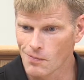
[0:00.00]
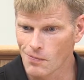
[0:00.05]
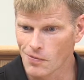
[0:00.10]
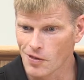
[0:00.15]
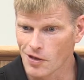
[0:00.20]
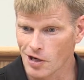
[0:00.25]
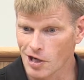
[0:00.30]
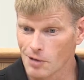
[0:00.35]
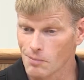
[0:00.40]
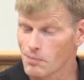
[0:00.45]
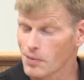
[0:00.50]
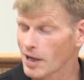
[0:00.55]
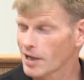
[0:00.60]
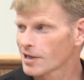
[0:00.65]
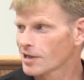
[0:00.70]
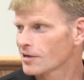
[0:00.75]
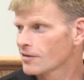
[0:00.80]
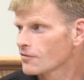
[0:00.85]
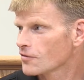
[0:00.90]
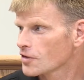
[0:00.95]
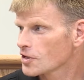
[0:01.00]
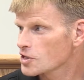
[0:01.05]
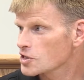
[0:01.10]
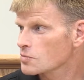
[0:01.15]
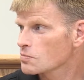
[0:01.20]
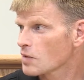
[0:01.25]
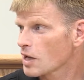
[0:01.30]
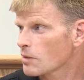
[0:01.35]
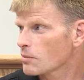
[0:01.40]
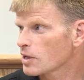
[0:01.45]
the
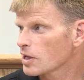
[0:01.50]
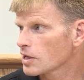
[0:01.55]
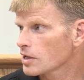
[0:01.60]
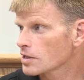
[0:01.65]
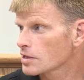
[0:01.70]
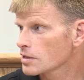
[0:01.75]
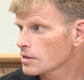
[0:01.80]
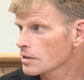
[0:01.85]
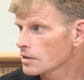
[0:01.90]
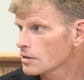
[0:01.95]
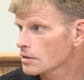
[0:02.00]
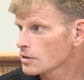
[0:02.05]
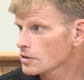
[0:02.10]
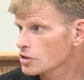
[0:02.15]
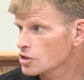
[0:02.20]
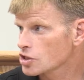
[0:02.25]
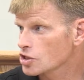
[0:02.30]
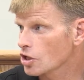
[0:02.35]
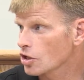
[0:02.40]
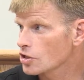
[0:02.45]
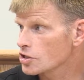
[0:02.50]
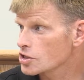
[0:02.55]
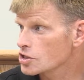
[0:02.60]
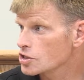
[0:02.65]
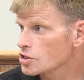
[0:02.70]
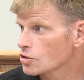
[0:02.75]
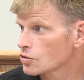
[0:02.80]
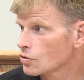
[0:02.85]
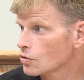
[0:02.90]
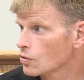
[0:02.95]
competitiveness maybe starts
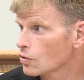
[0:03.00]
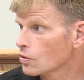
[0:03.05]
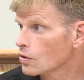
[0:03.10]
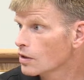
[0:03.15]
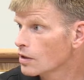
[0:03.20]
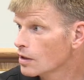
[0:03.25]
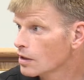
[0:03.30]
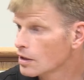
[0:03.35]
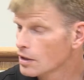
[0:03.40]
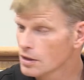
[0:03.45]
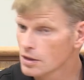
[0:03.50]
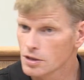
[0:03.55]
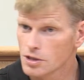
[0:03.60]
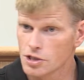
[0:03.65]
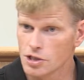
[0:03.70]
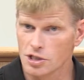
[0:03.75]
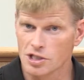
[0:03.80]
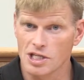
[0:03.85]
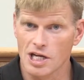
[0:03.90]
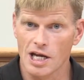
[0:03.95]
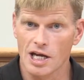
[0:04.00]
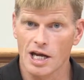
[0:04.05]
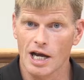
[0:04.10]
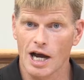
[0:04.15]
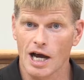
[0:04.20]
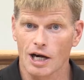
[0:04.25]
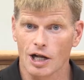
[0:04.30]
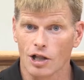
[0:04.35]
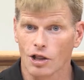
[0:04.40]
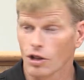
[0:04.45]
to take
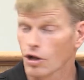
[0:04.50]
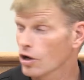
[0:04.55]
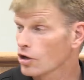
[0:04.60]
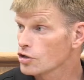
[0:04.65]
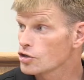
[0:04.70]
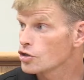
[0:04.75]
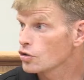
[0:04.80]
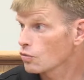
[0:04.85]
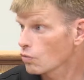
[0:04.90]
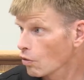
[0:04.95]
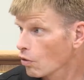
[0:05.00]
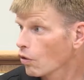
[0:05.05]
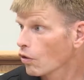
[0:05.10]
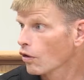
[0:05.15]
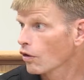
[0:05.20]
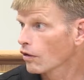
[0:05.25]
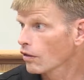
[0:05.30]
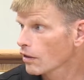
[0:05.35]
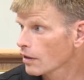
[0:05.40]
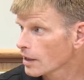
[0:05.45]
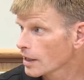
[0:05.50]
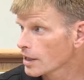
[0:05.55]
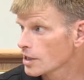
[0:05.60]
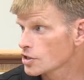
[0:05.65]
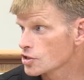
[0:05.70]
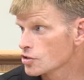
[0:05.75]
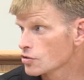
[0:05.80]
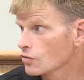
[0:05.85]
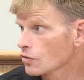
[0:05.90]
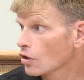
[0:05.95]
on a larger role
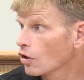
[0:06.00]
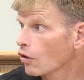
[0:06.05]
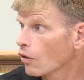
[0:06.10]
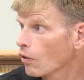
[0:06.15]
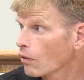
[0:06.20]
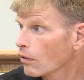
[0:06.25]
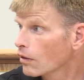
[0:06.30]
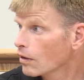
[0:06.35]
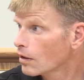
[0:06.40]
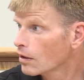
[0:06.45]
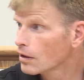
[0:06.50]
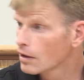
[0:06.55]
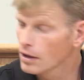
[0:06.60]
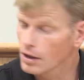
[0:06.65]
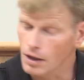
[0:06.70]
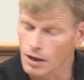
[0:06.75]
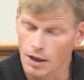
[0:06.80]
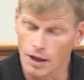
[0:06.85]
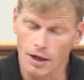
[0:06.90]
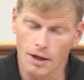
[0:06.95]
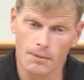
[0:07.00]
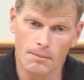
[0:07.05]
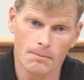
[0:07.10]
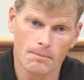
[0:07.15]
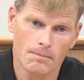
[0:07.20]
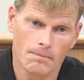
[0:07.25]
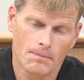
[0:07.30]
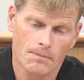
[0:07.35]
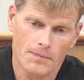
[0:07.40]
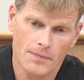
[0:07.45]
as you go.
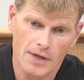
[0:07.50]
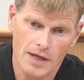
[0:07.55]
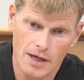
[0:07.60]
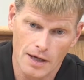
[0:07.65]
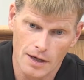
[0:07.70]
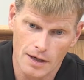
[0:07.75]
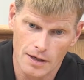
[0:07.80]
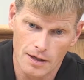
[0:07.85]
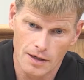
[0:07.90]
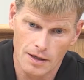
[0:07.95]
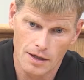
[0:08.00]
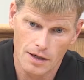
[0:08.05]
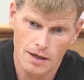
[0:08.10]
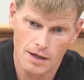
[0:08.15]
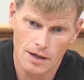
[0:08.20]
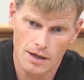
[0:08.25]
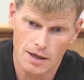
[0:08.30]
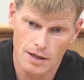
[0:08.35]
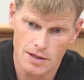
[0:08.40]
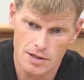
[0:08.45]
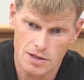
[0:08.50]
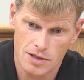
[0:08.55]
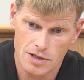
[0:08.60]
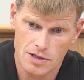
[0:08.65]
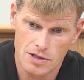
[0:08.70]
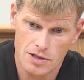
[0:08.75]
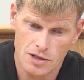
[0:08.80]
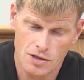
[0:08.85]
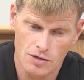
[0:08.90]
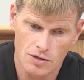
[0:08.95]
And
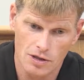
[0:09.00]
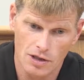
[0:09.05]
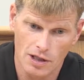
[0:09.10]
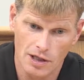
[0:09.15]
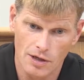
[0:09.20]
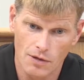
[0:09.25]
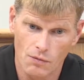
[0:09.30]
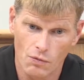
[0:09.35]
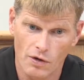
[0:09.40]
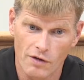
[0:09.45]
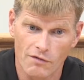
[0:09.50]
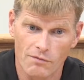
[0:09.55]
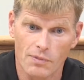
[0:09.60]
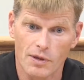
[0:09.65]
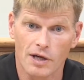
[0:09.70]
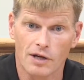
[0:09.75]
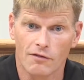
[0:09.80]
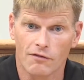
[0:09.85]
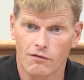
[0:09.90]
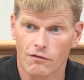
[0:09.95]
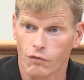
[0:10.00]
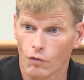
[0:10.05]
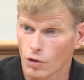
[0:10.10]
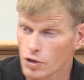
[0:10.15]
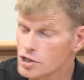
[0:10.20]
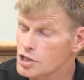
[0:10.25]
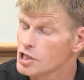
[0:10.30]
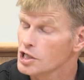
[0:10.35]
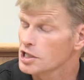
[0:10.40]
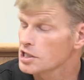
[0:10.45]
certainly we've been
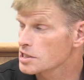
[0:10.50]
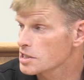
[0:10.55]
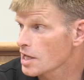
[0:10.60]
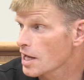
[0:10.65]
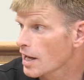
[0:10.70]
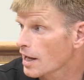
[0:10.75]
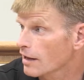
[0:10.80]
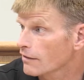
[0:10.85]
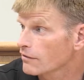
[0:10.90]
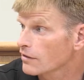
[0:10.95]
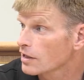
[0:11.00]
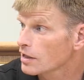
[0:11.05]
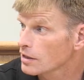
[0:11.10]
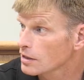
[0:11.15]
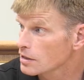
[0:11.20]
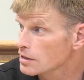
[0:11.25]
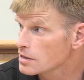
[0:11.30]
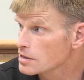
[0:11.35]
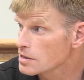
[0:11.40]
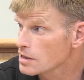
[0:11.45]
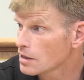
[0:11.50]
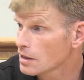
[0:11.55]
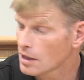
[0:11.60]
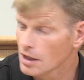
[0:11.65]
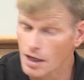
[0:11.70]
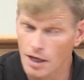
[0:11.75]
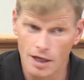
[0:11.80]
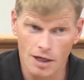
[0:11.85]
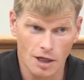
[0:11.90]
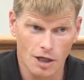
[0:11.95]
fortunate to have kids
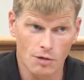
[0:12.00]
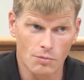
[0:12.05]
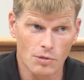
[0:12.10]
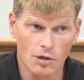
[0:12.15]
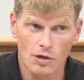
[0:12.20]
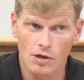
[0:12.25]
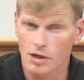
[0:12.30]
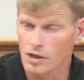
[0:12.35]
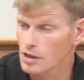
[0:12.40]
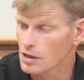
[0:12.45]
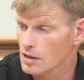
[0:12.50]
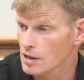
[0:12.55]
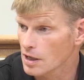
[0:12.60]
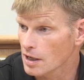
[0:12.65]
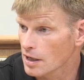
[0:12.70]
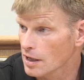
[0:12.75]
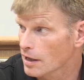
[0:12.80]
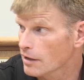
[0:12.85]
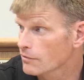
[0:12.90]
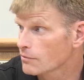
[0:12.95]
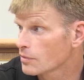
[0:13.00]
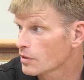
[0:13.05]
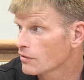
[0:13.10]
and a community that have